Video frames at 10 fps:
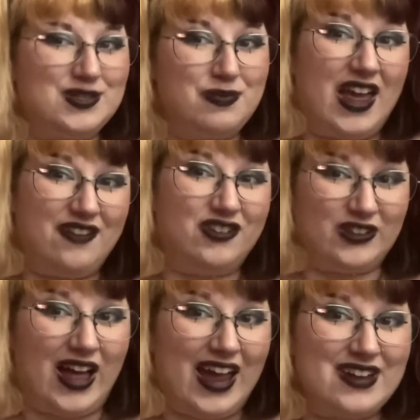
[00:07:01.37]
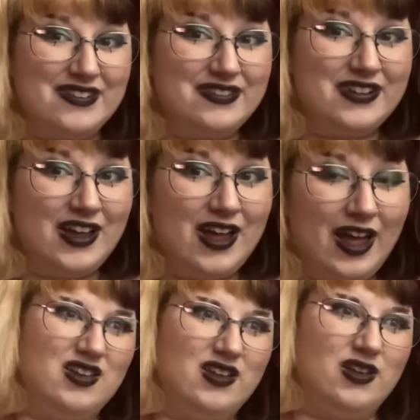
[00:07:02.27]
pay for life.
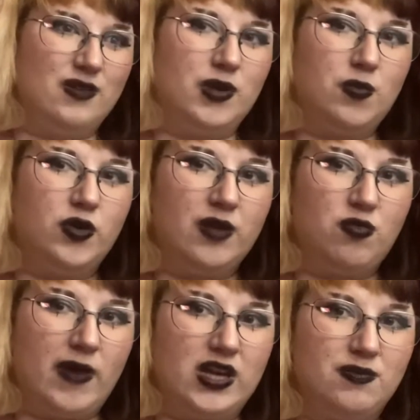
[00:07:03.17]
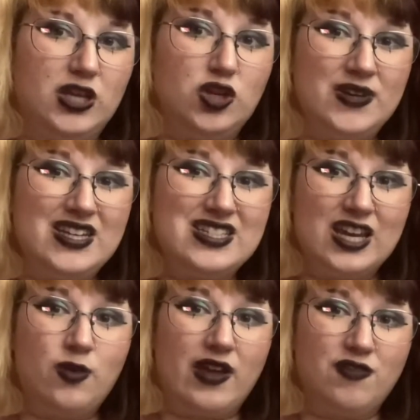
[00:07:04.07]
And people keep reminding me, you need to get
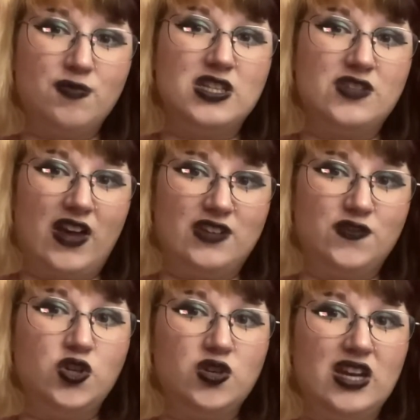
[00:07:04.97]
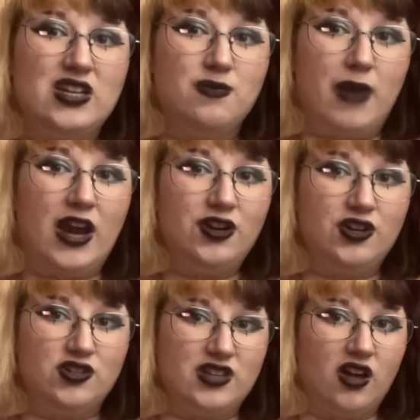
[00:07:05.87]
away from this fast food. You need to better
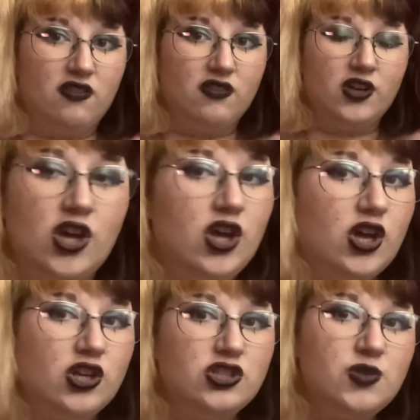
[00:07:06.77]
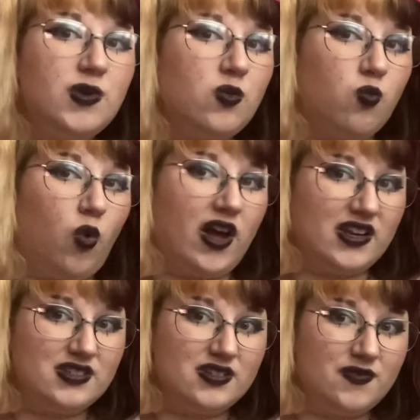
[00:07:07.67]
yourself. Doing what?